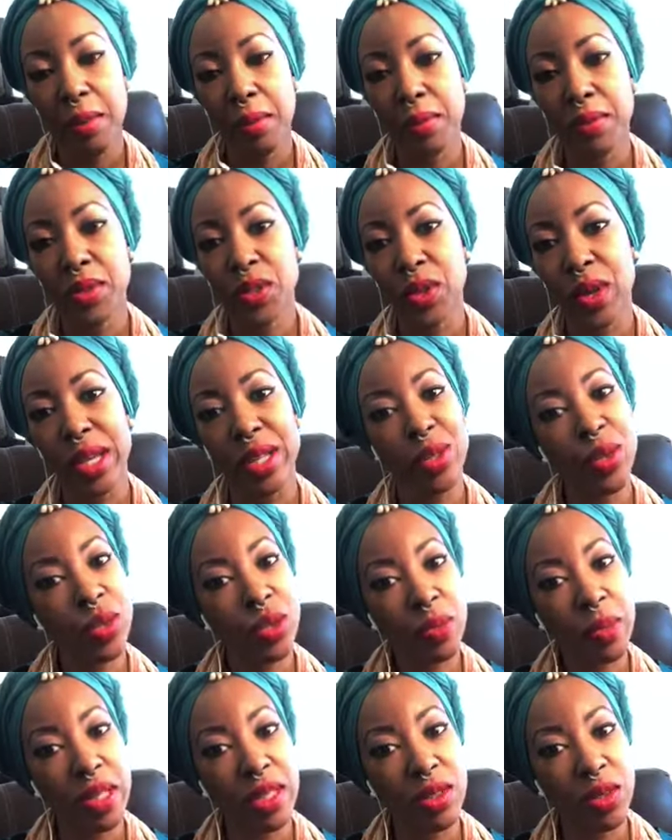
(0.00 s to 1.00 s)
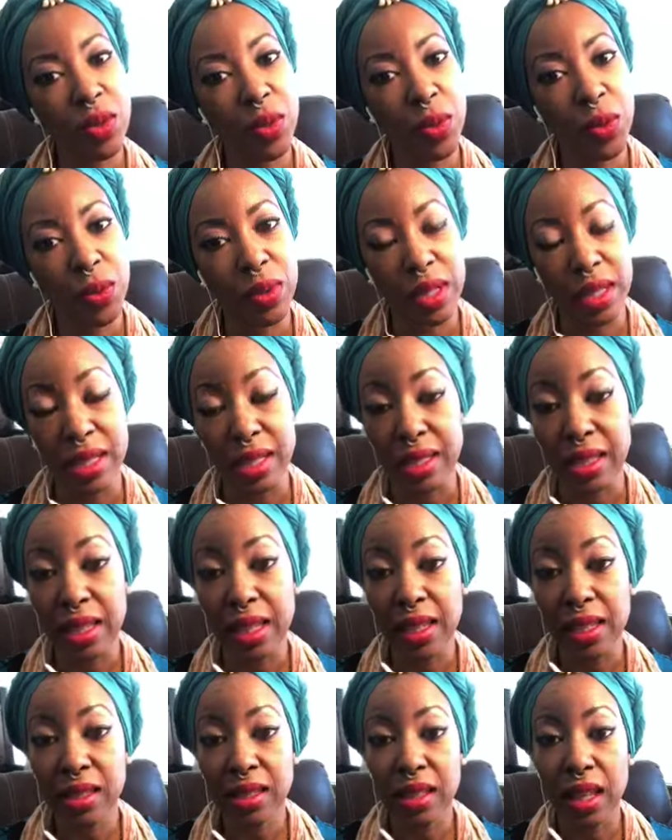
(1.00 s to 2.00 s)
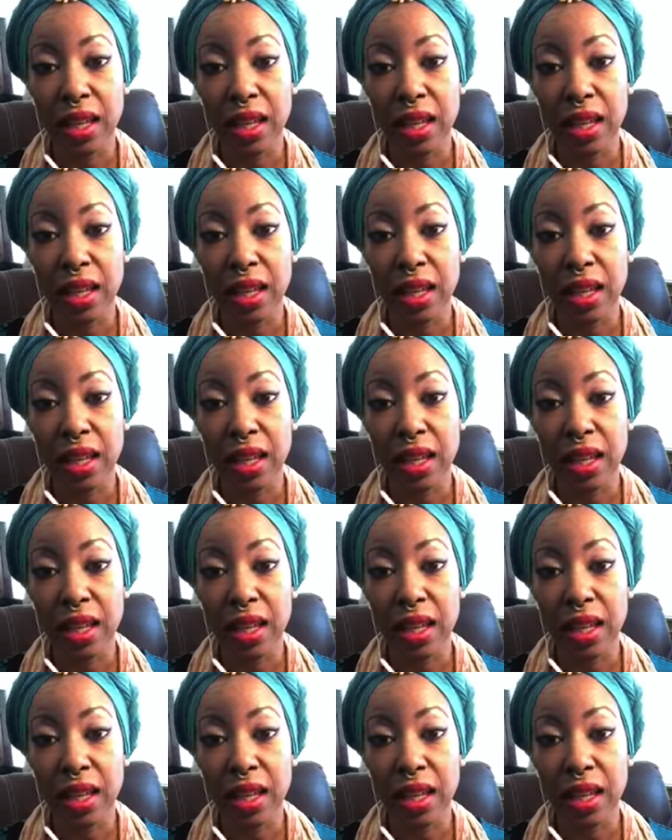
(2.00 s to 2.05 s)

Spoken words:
So I do speak to the deceased.